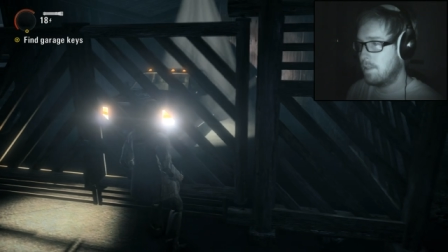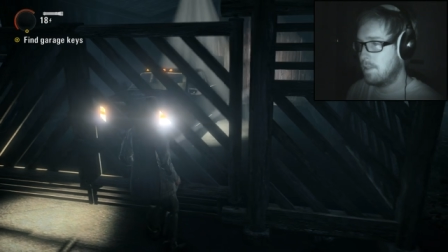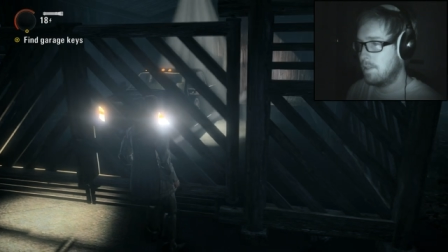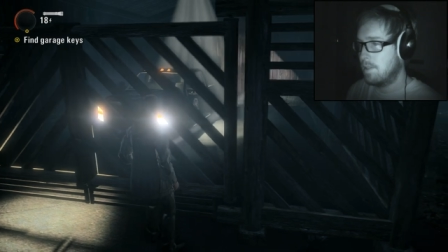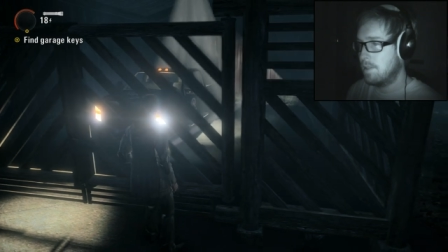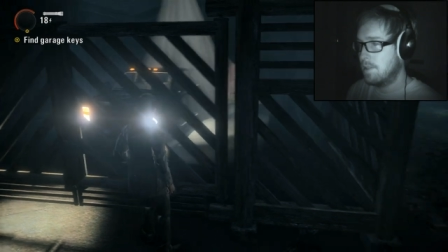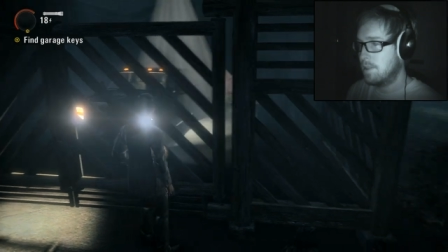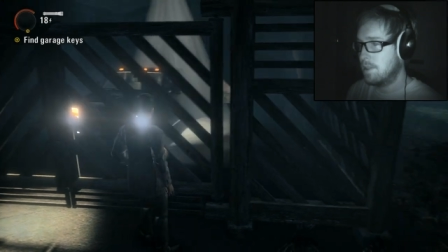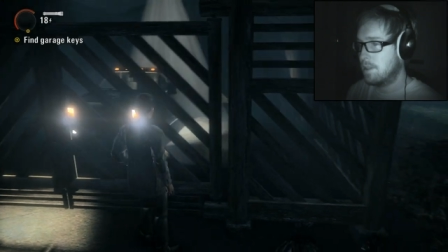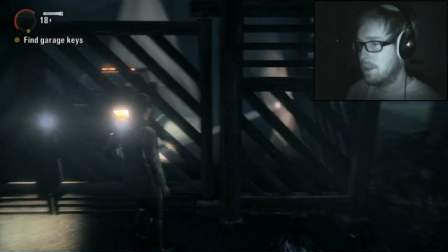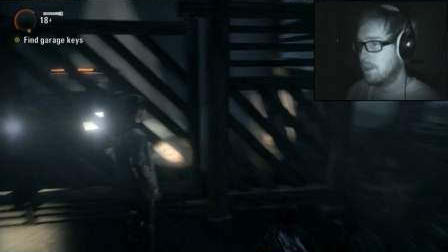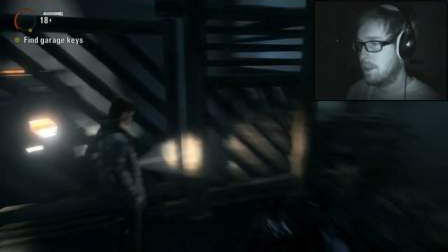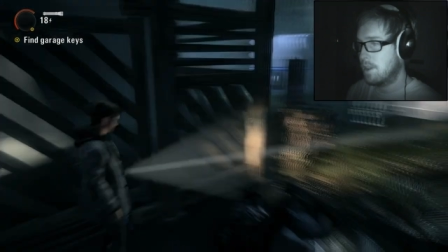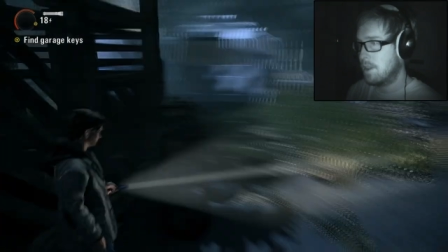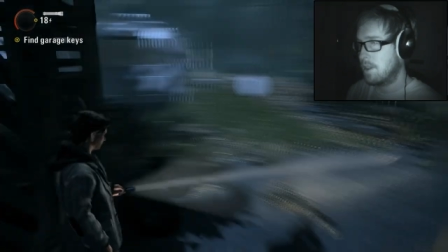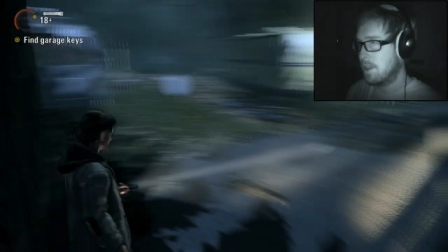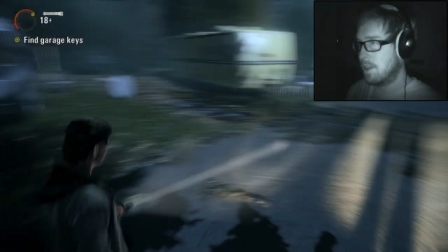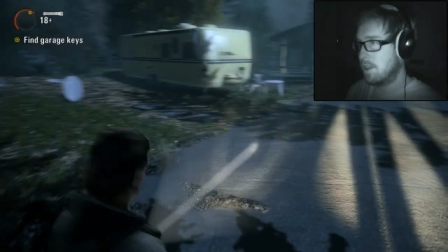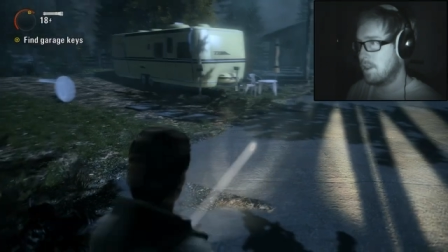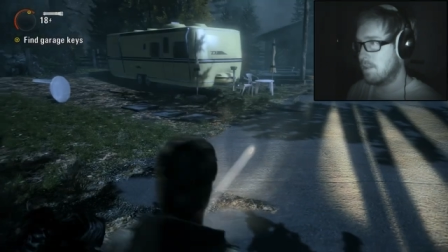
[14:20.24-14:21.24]
this
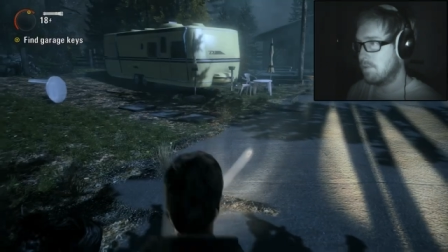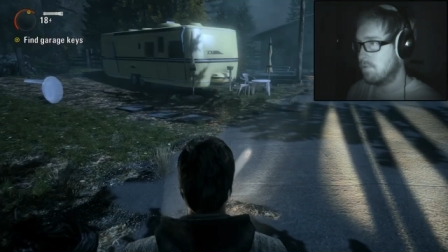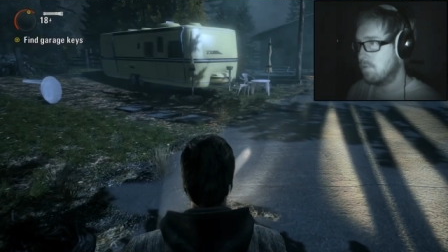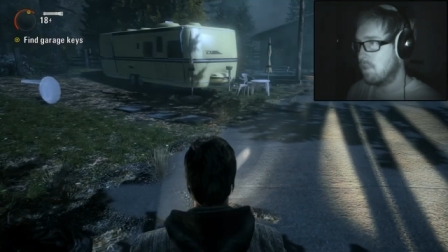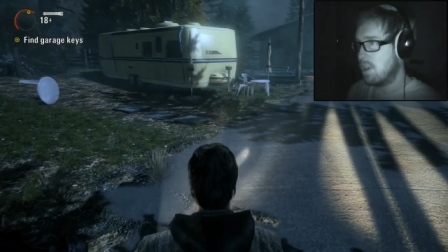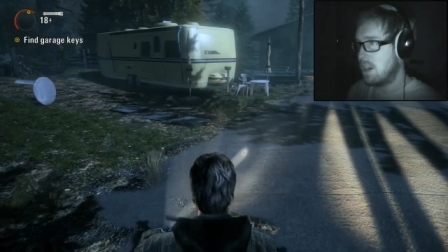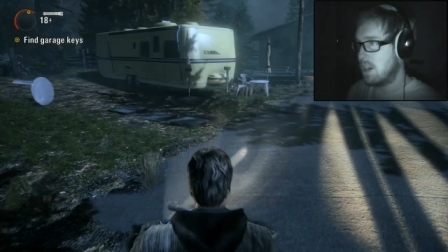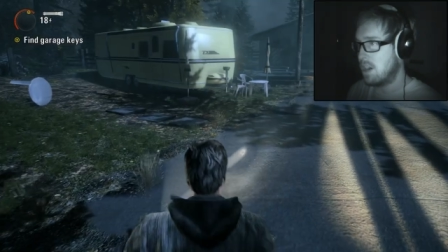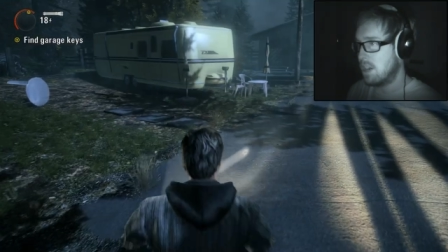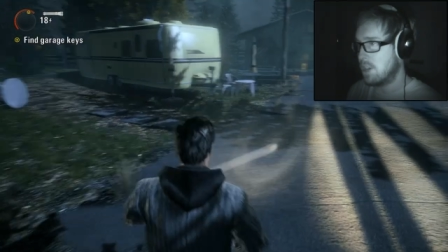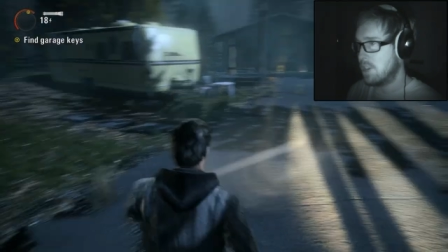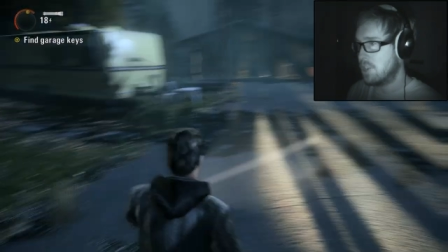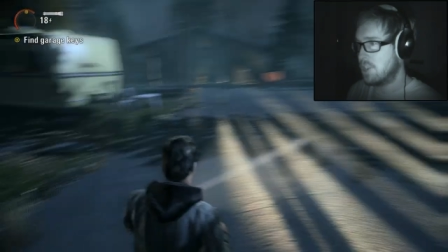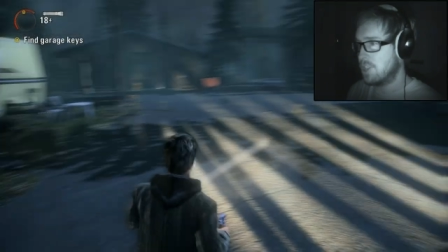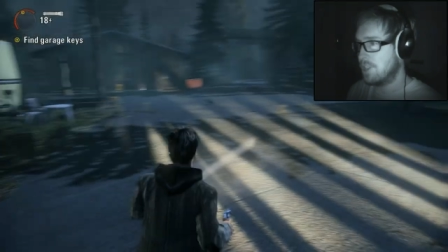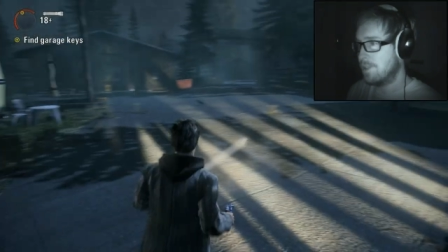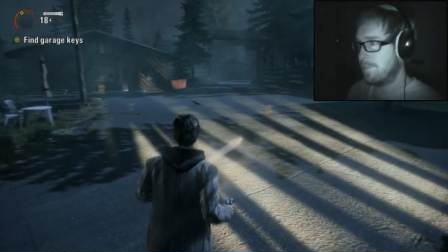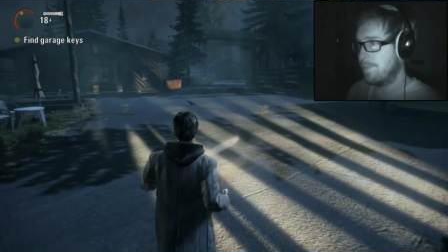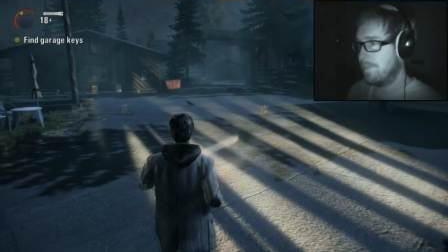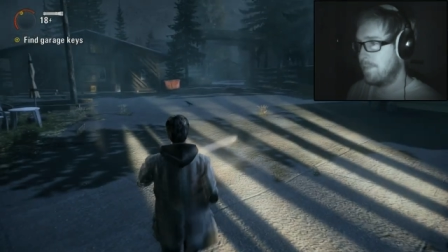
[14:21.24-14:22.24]

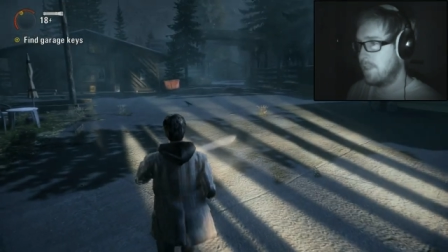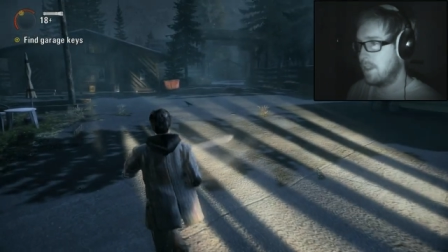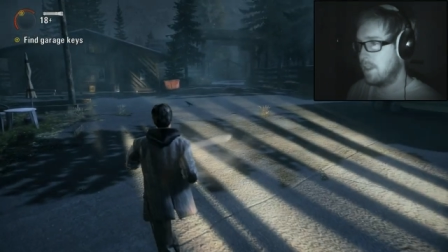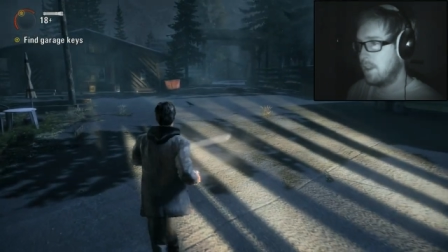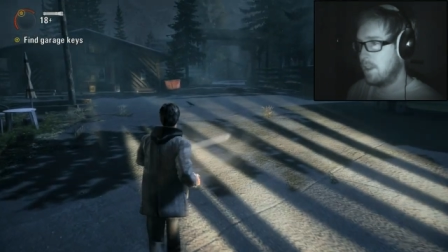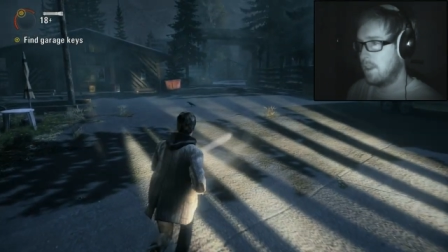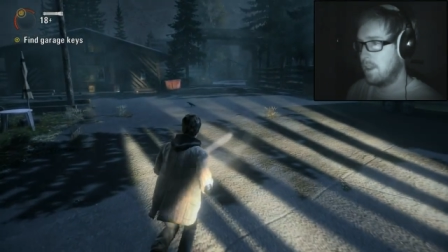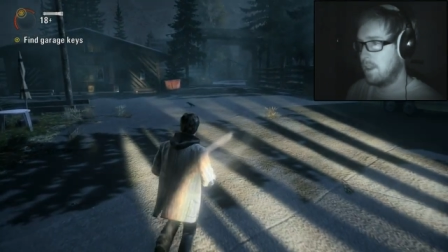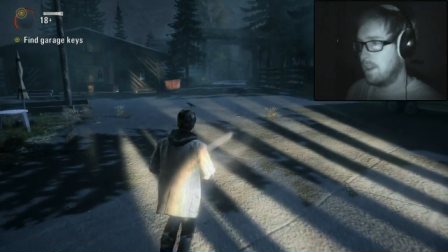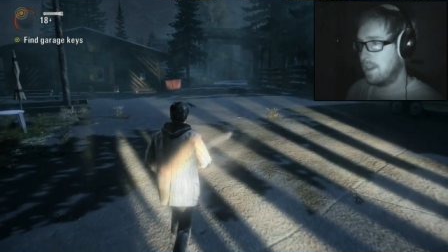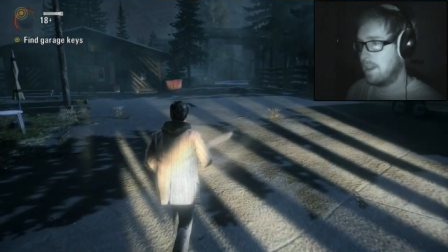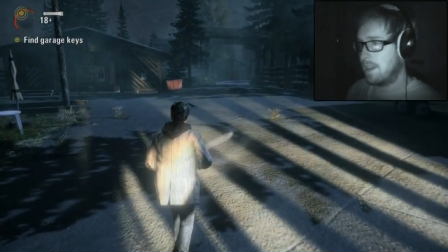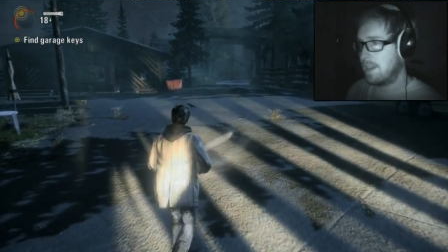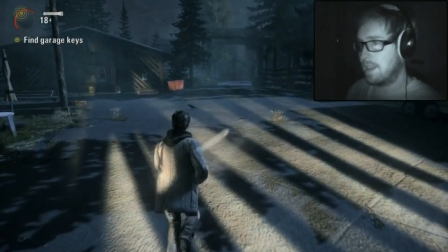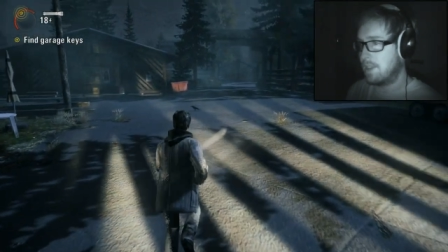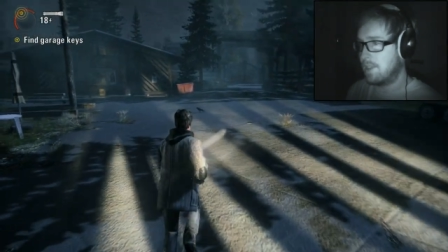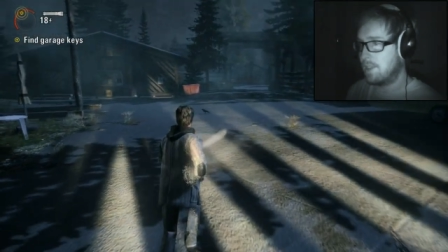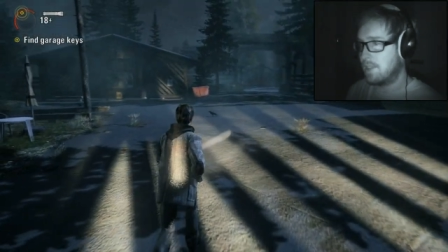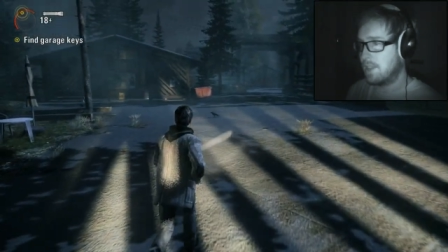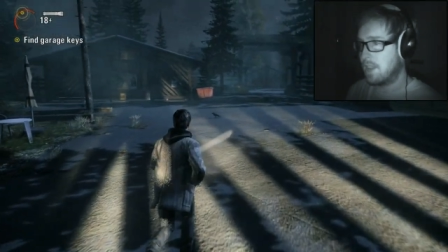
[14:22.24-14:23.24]
garage? I
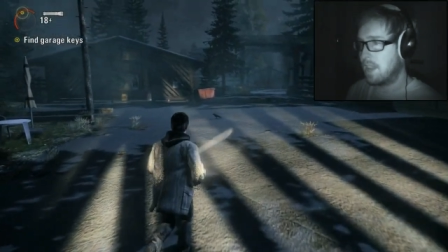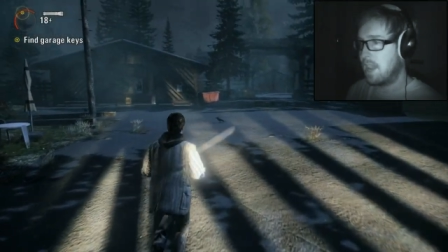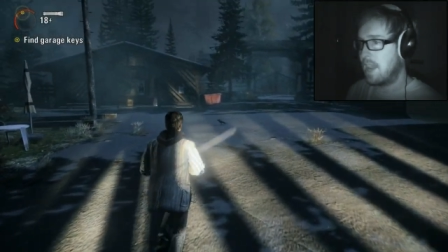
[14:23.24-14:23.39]
guess there's a